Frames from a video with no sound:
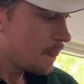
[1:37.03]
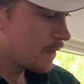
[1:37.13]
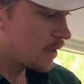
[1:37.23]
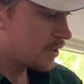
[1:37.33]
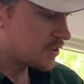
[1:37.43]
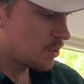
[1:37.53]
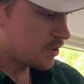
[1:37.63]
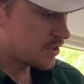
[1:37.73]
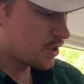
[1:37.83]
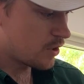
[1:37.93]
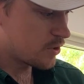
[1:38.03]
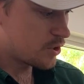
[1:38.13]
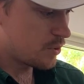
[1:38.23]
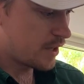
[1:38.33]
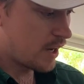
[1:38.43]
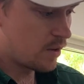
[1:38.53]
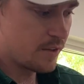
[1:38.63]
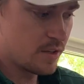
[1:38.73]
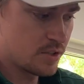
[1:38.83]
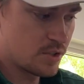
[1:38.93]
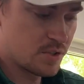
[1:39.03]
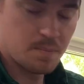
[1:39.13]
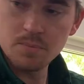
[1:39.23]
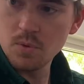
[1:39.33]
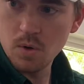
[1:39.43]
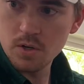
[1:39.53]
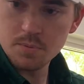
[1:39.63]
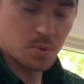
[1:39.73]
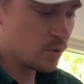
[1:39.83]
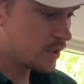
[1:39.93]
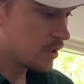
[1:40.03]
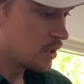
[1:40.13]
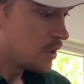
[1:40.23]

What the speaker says: You can see where this gutter's shooting out, and then it's just the water's pooling.